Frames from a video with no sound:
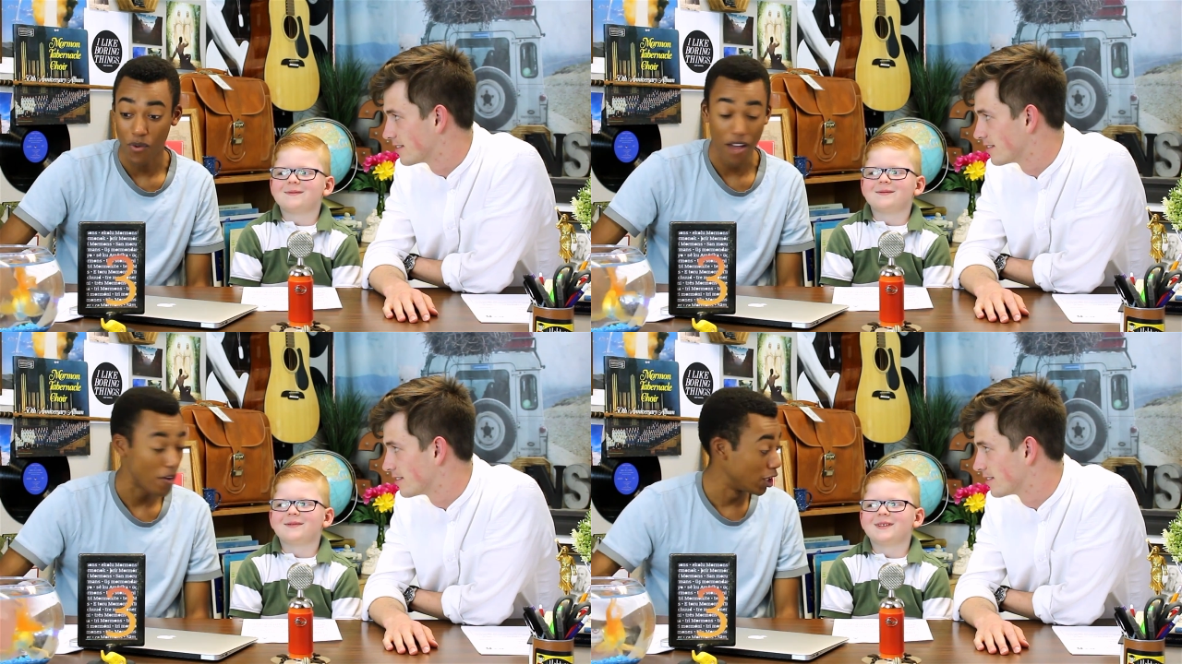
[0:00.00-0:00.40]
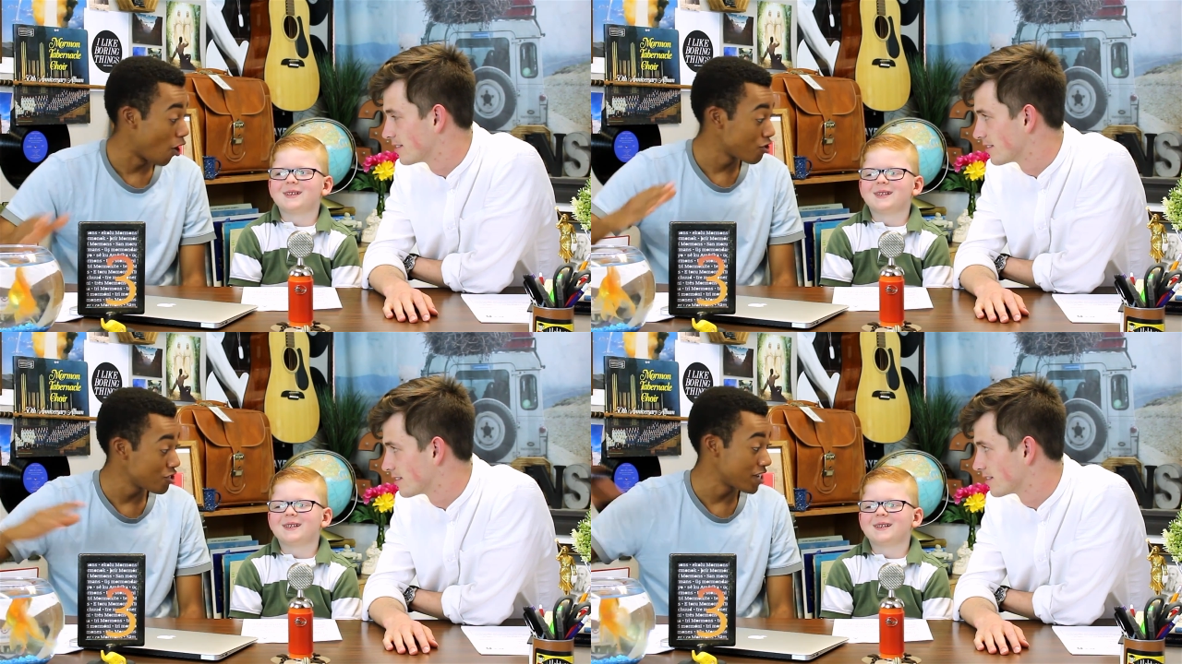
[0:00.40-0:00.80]
Speaker 1: We have a
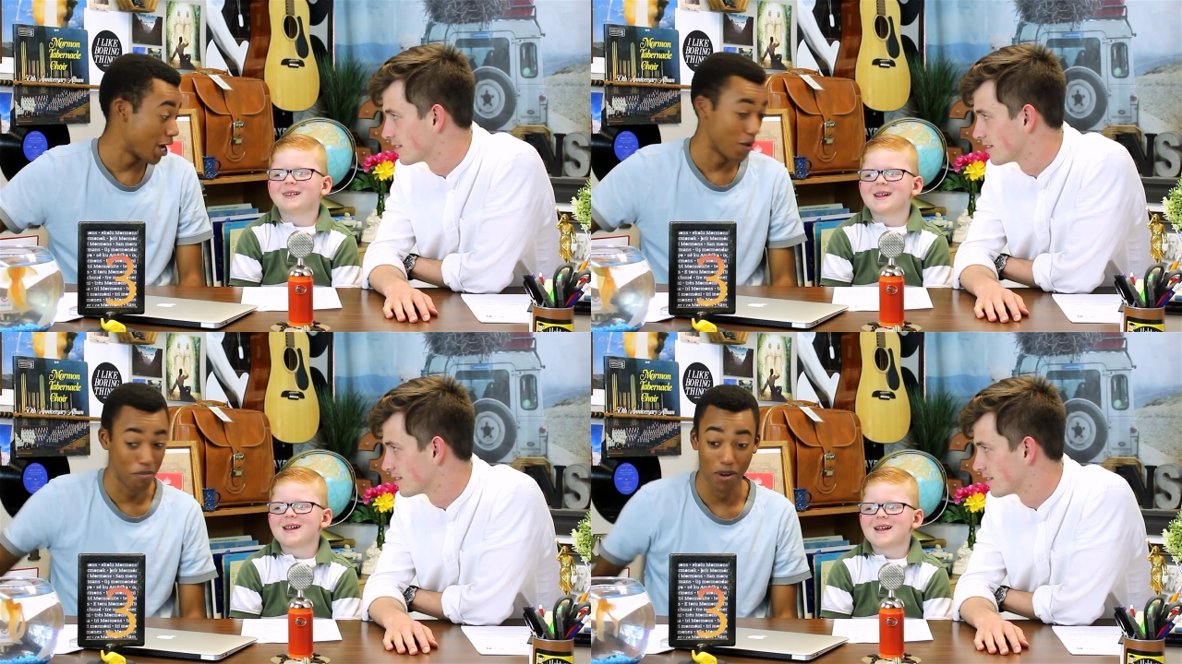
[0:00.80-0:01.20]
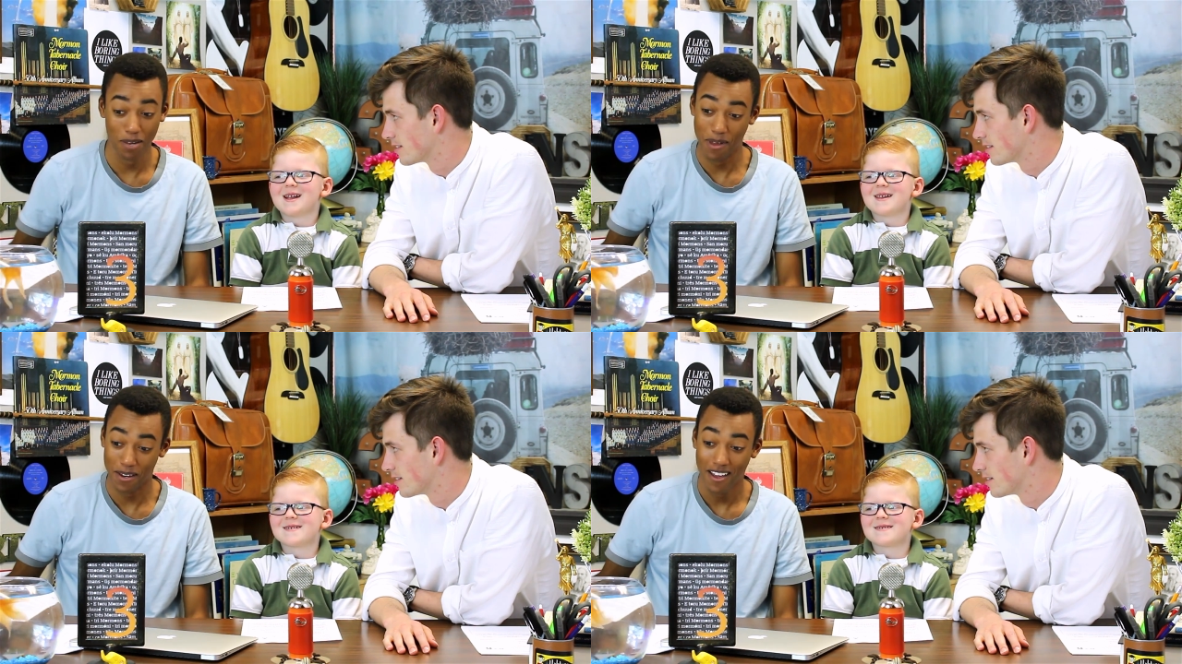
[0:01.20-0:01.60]
larger tank we
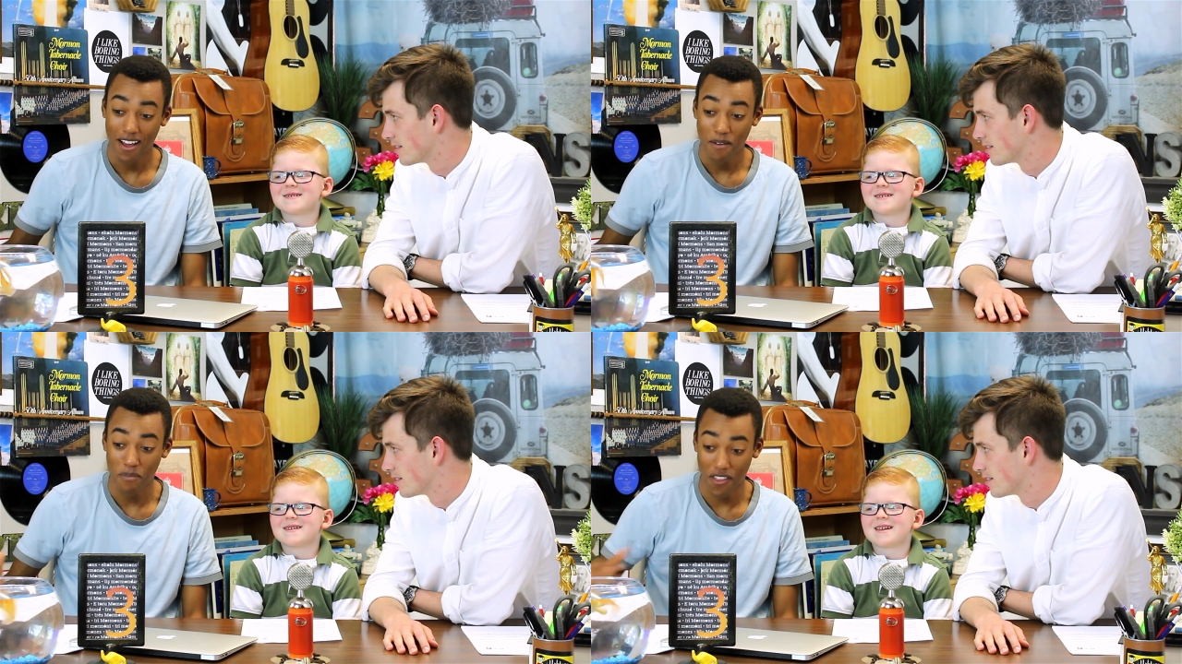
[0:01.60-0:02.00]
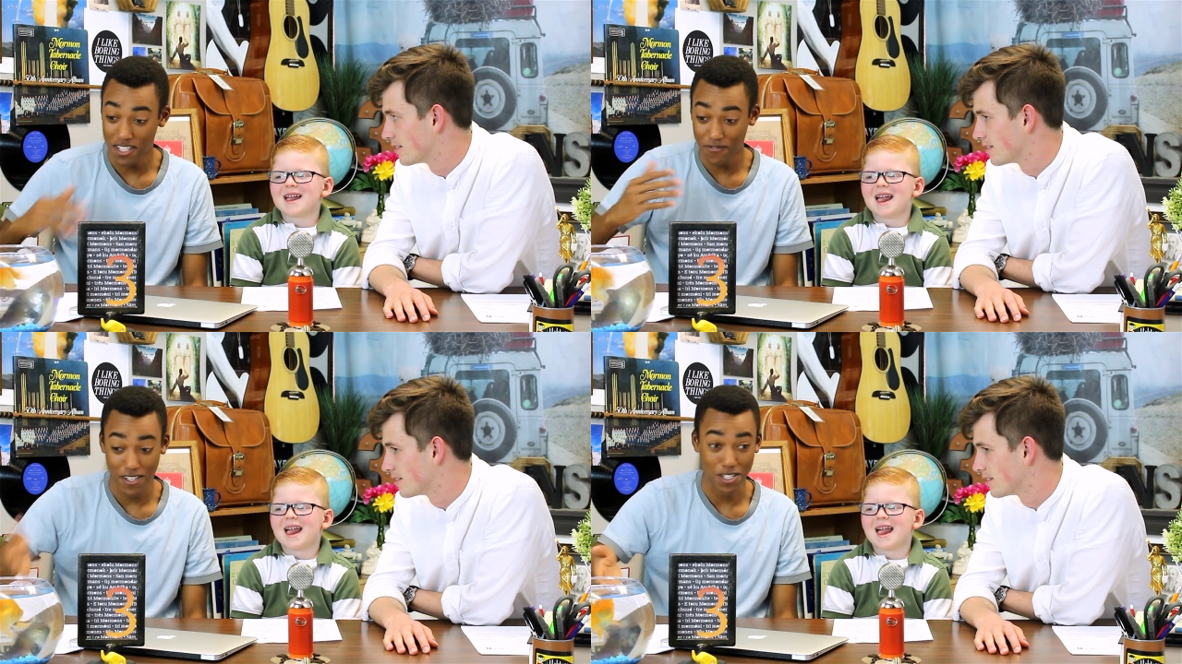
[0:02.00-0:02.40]
put him in, but
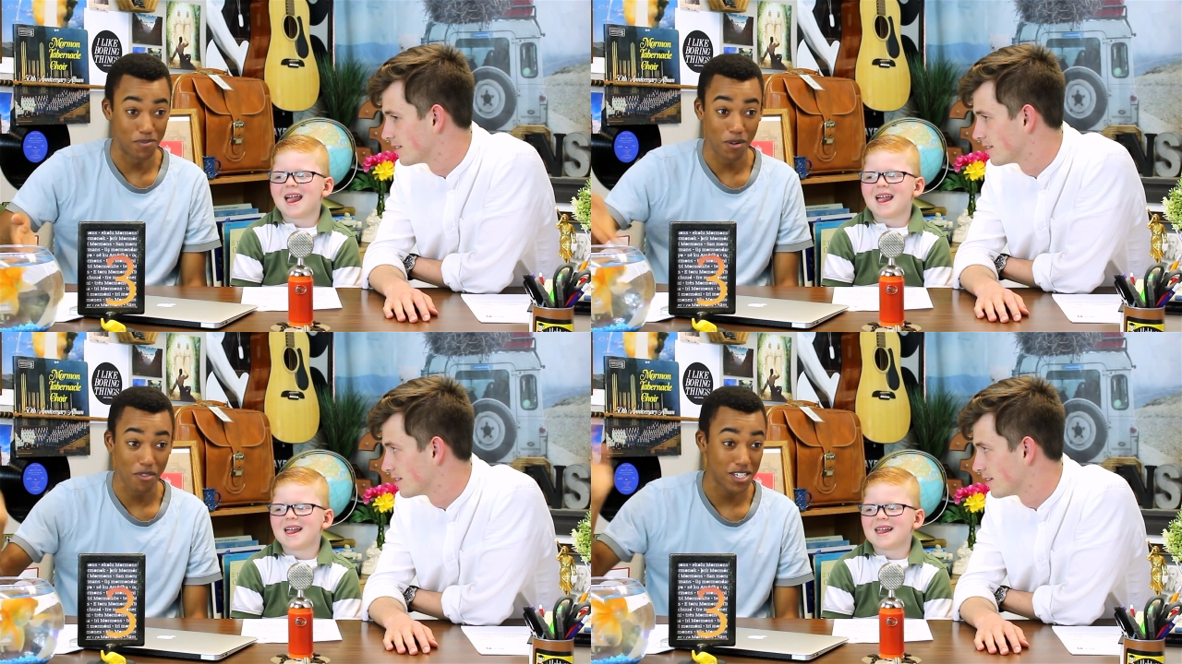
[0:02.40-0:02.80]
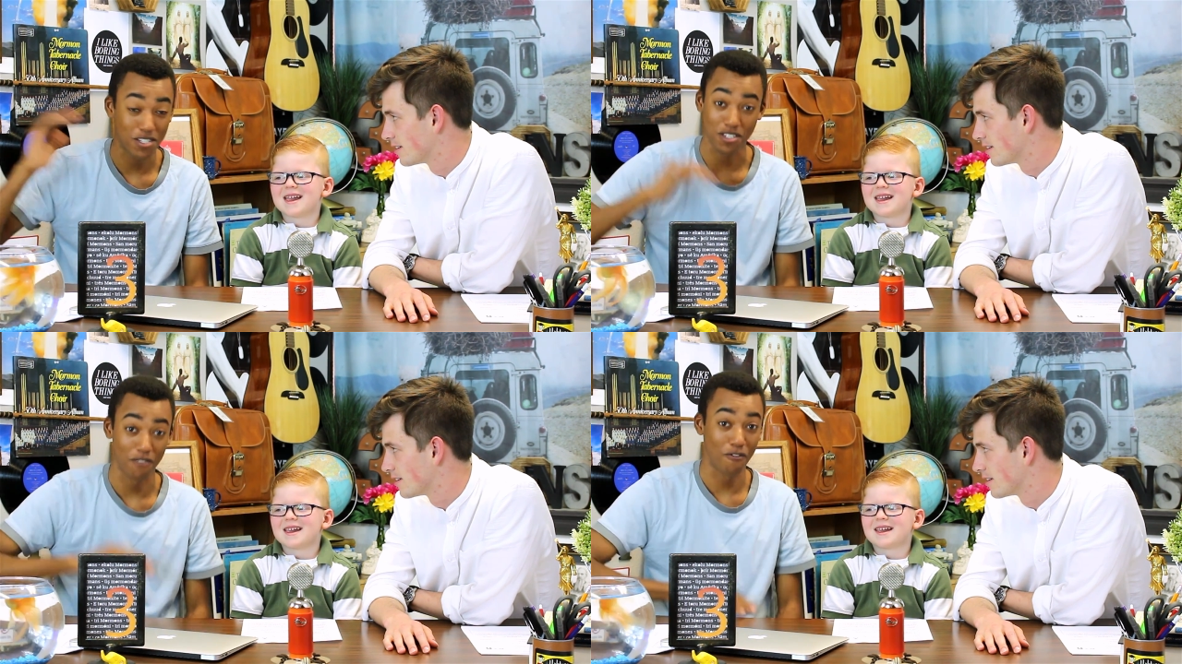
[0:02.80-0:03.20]
this fish has been with
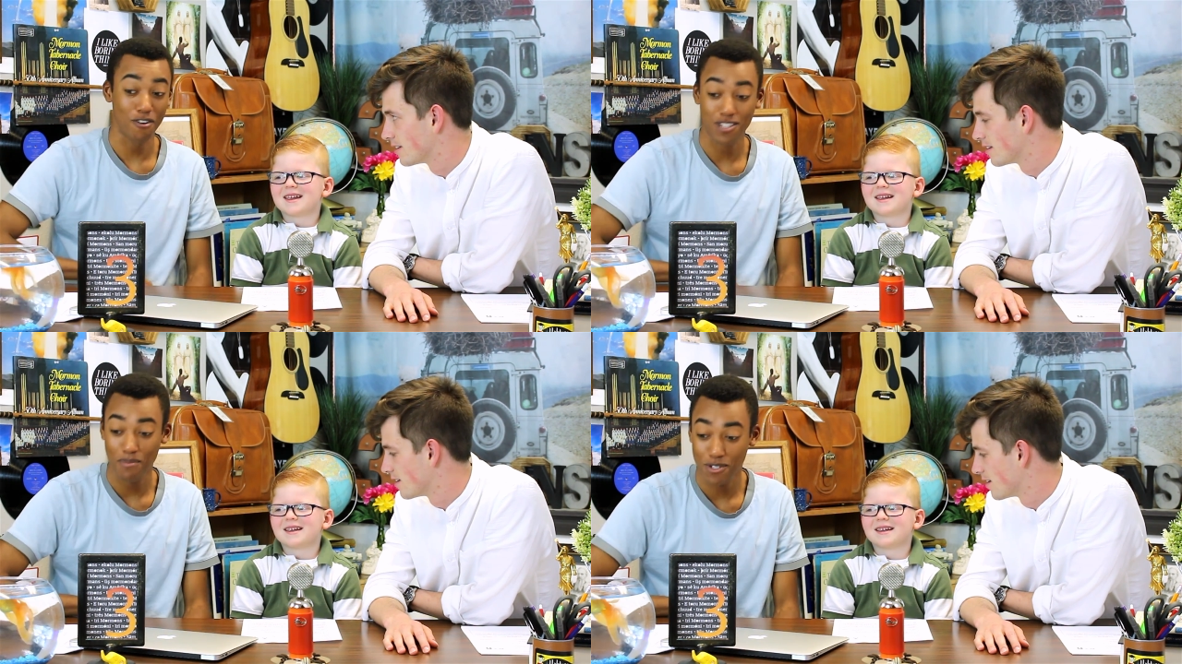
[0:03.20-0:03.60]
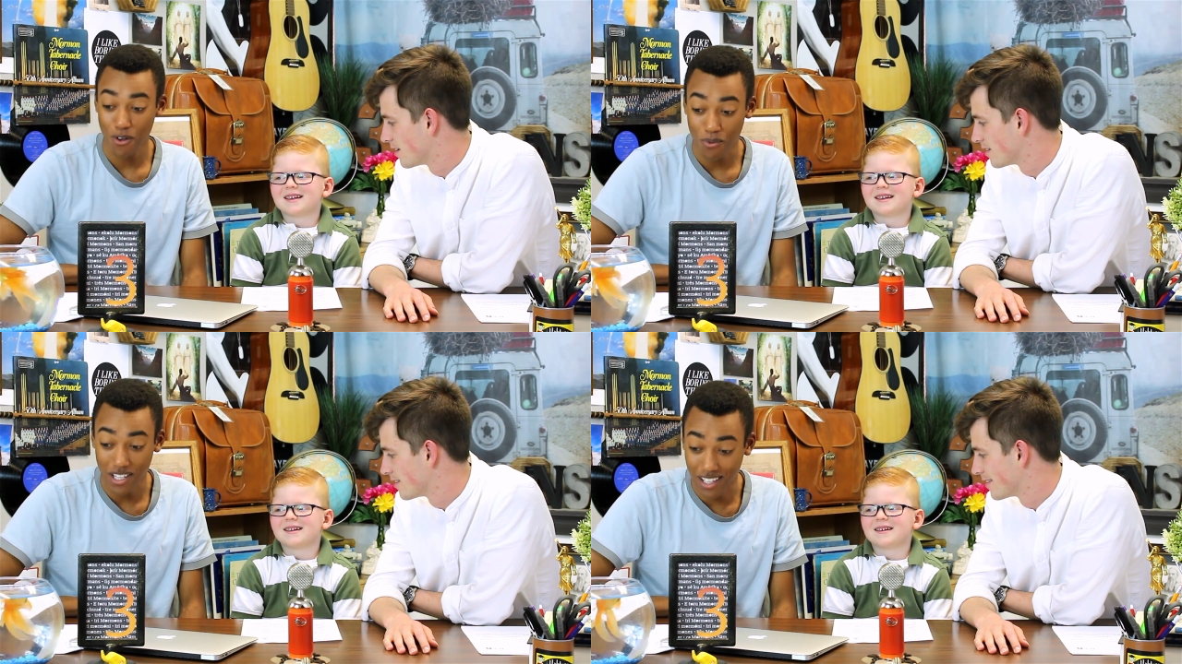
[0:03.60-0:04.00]
us since the first
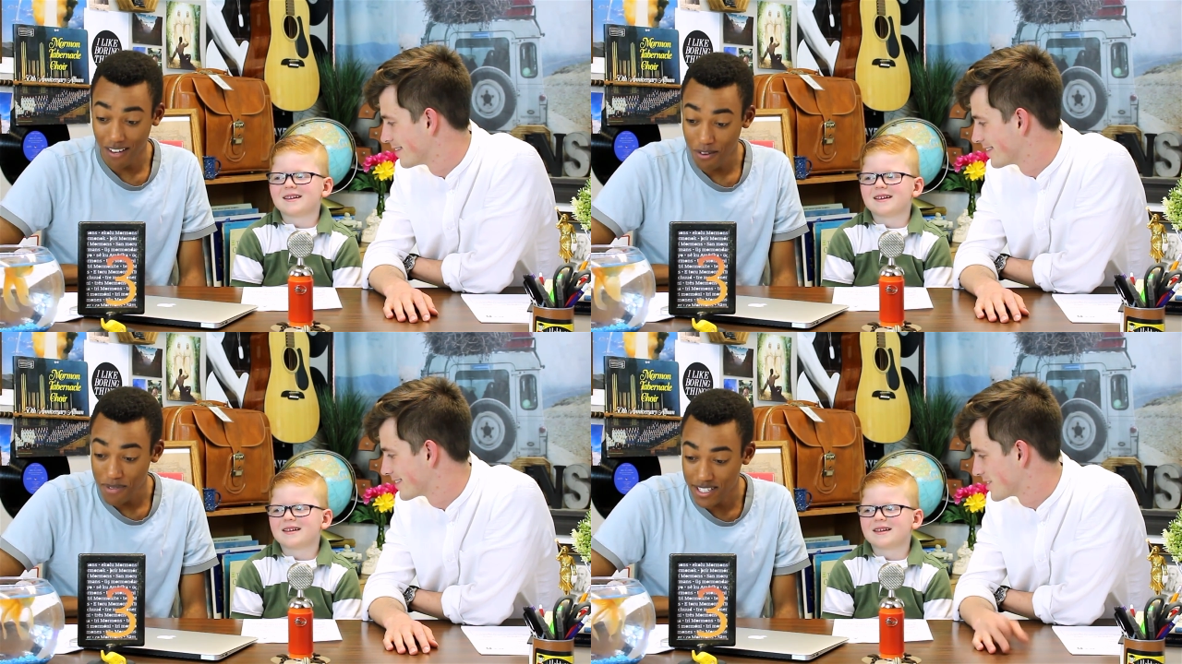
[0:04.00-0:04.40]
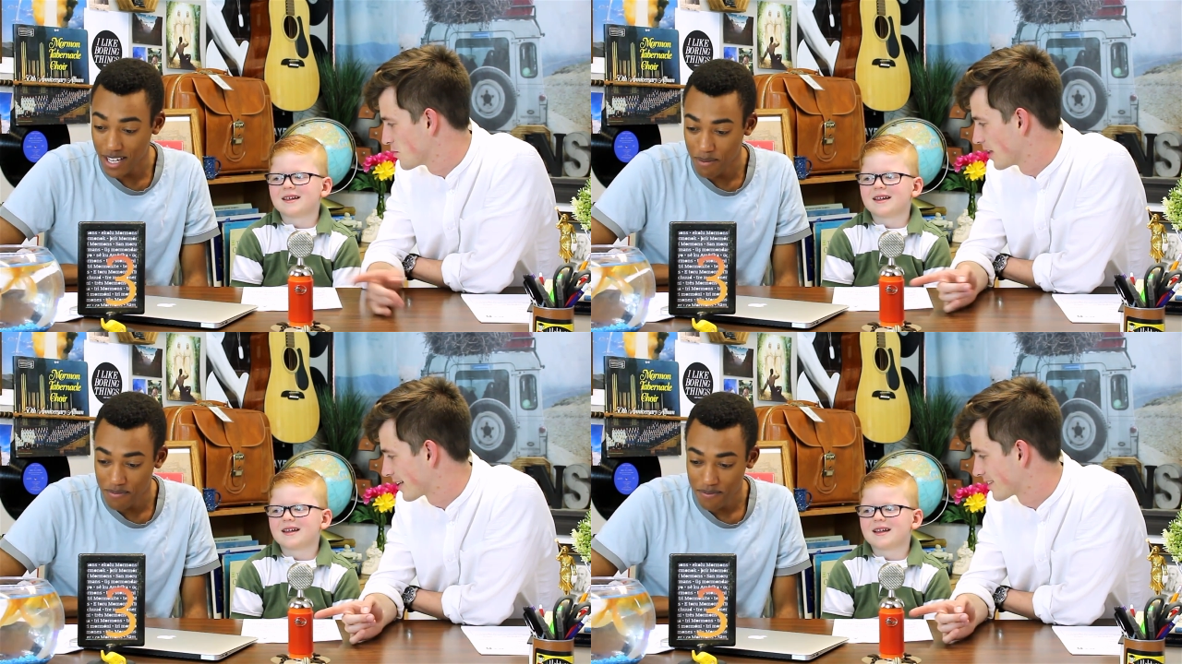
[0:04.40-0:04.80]
episode. We love him. His do you name.